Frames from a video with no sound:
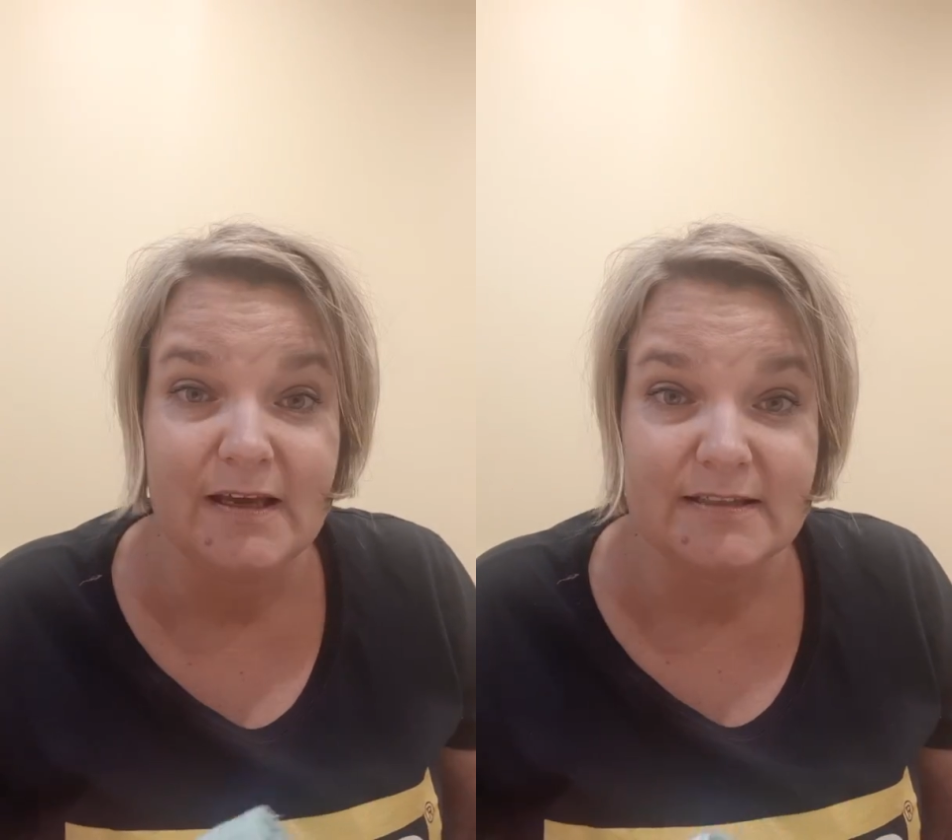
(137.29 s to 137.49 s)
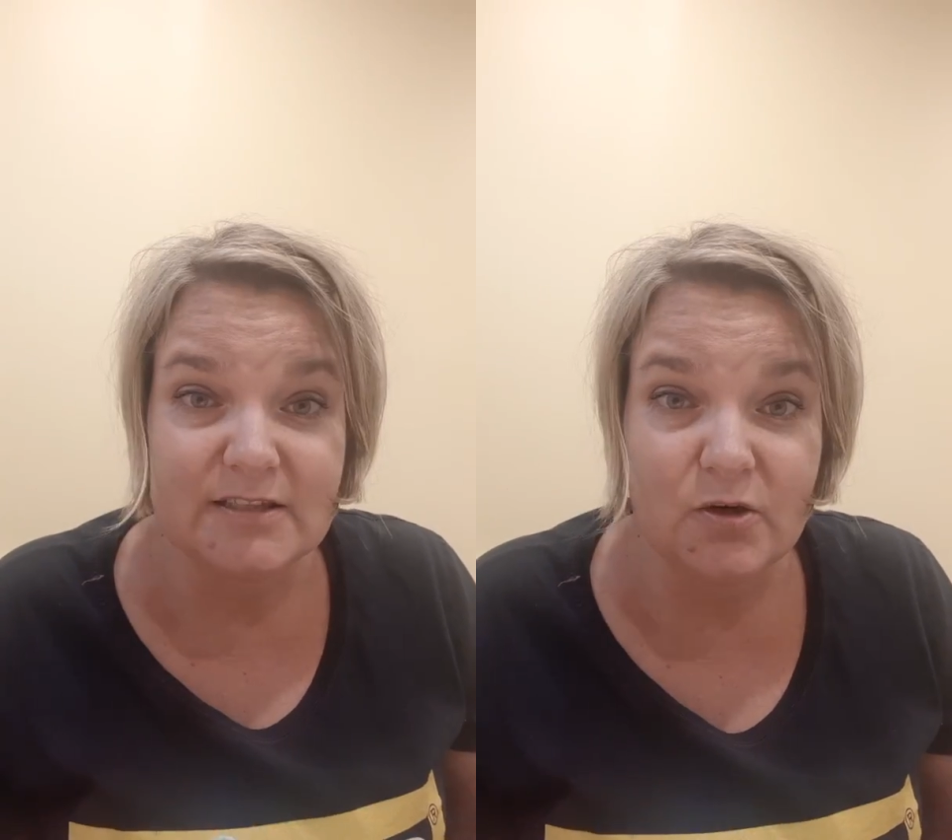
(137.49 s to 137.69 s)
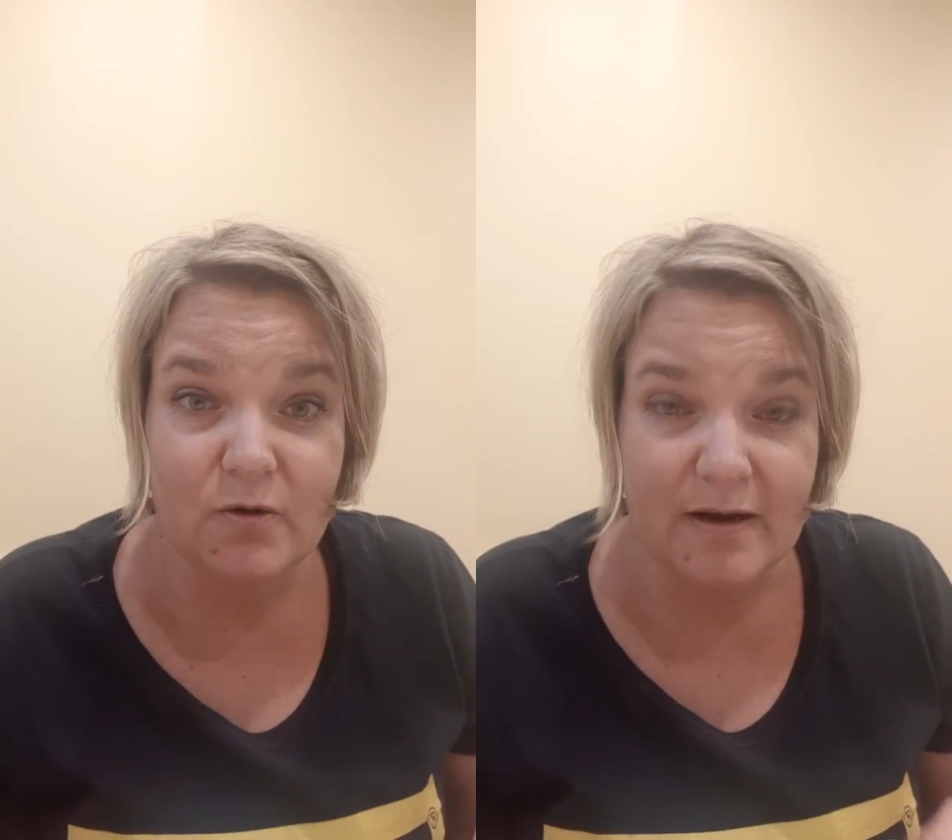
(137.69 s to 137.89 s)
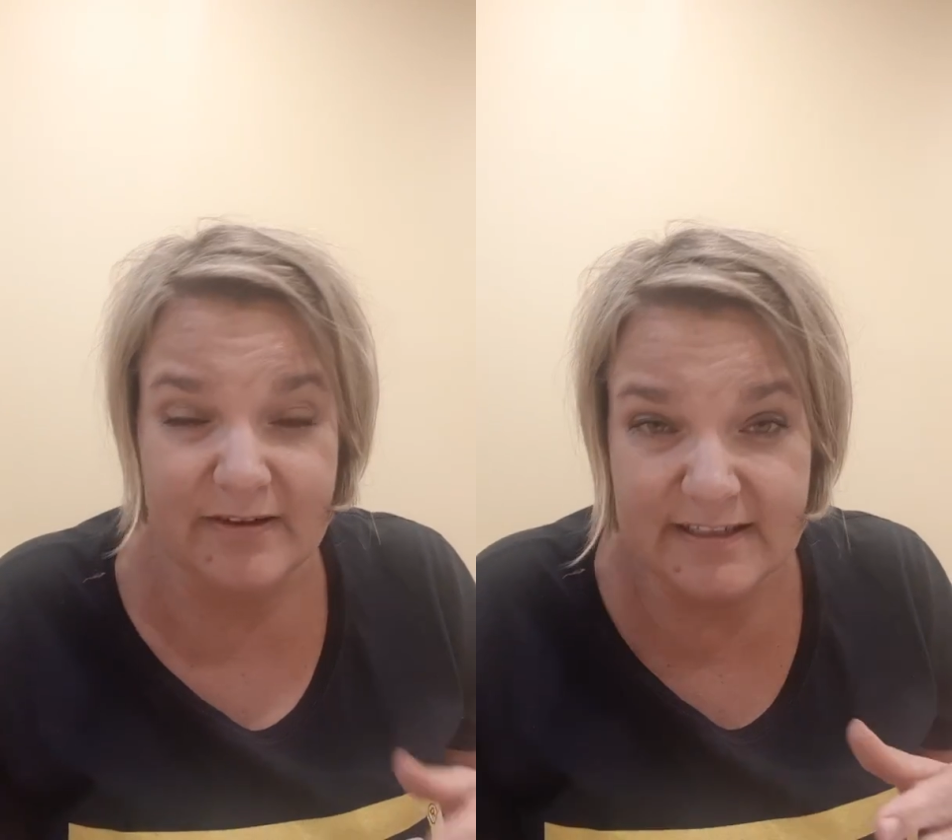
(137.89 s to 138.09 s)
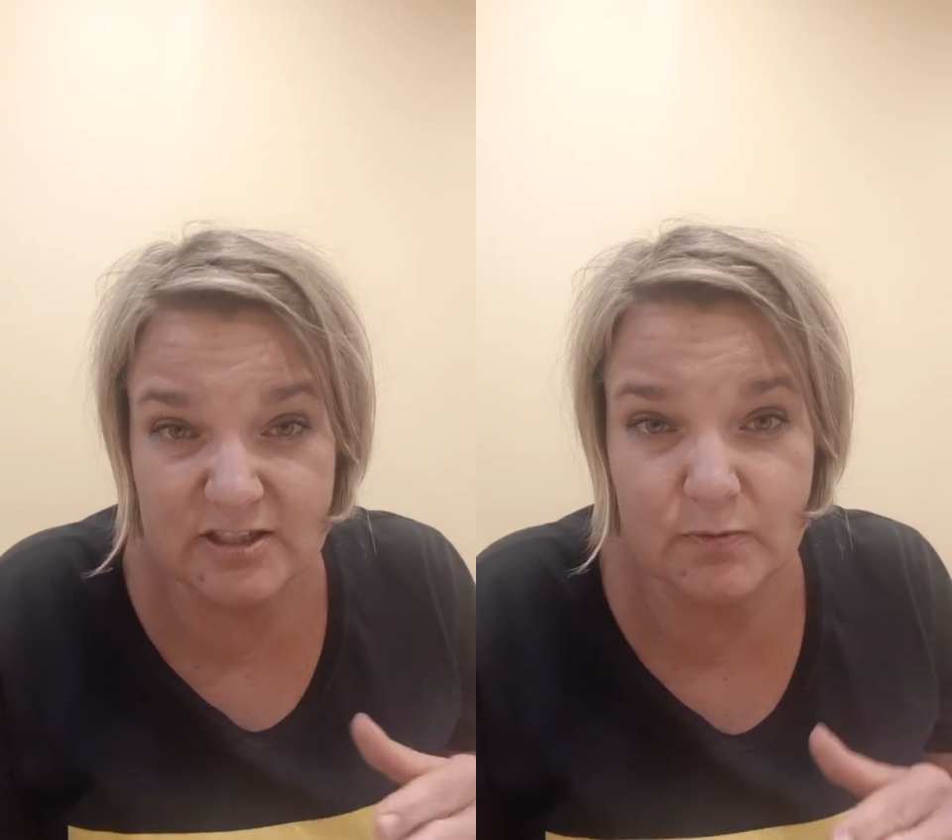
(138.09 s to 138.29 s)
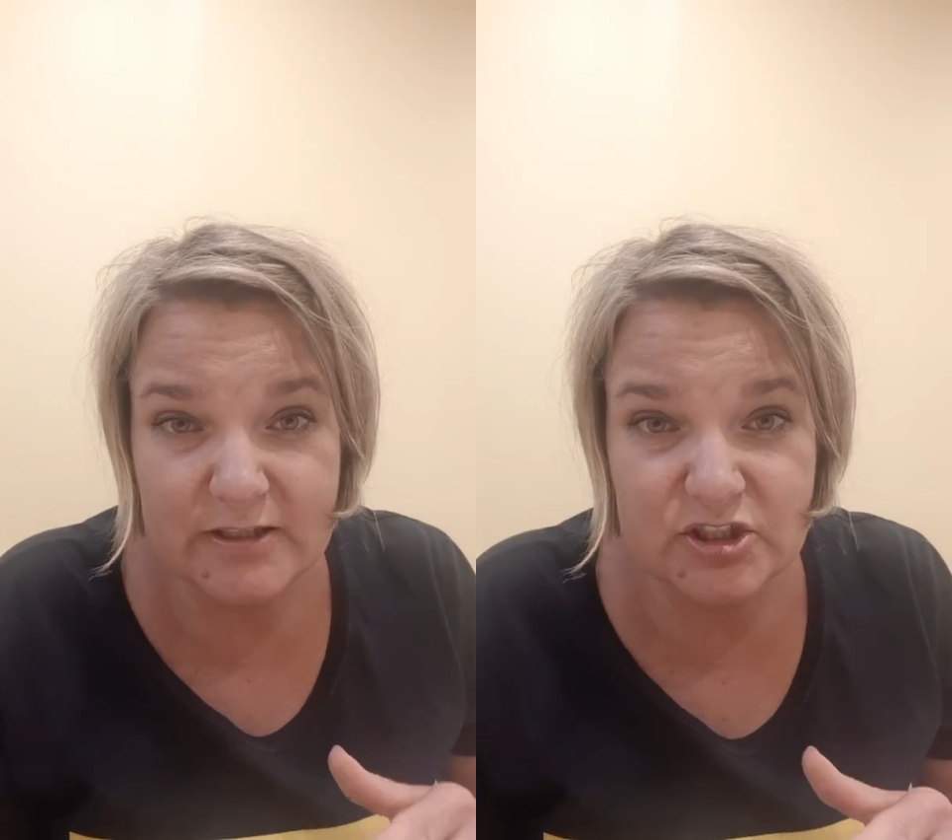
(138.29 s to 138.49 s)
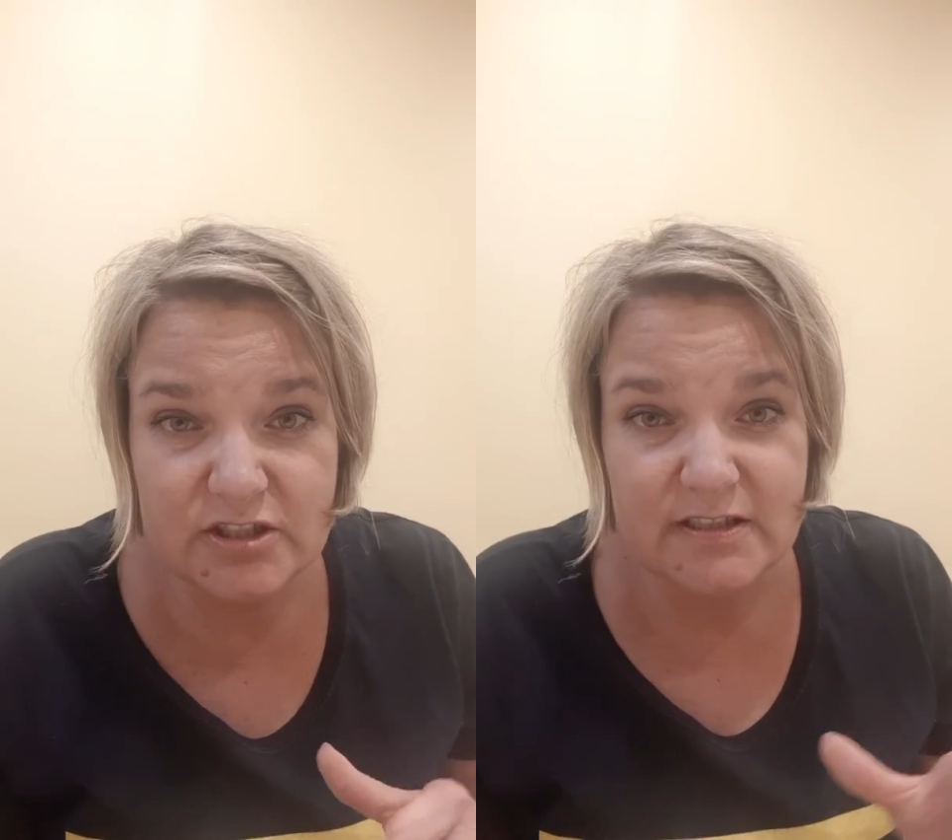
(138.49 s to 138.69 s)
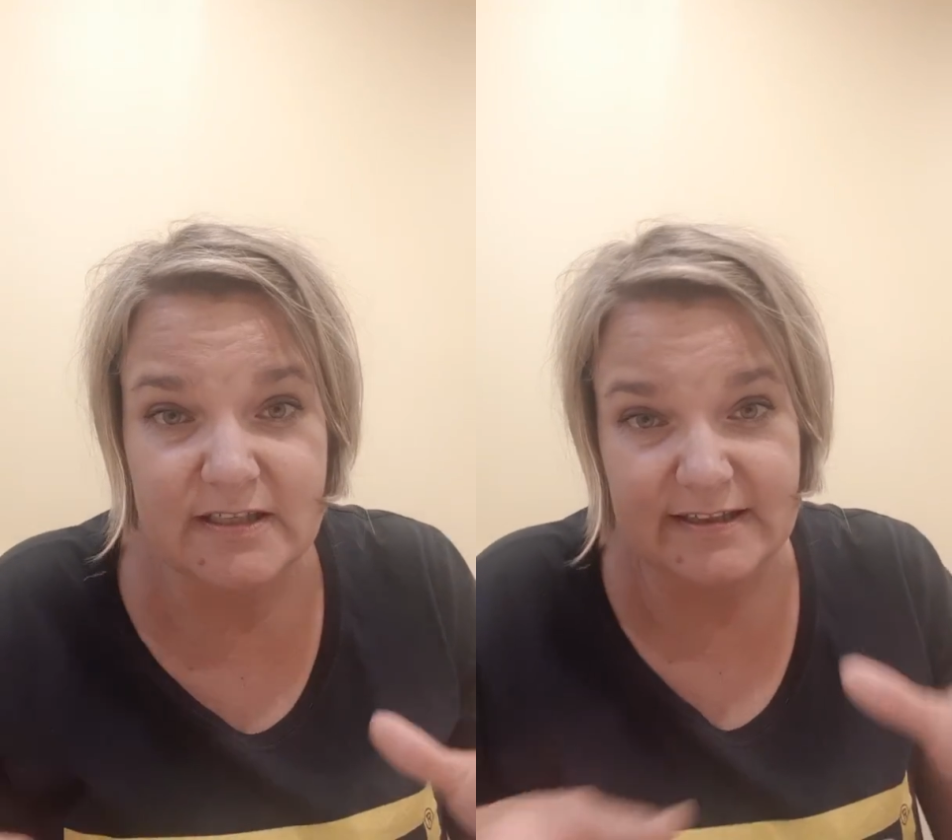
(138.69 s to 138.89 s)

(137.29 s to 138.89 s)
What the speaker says: So I'm going to switch.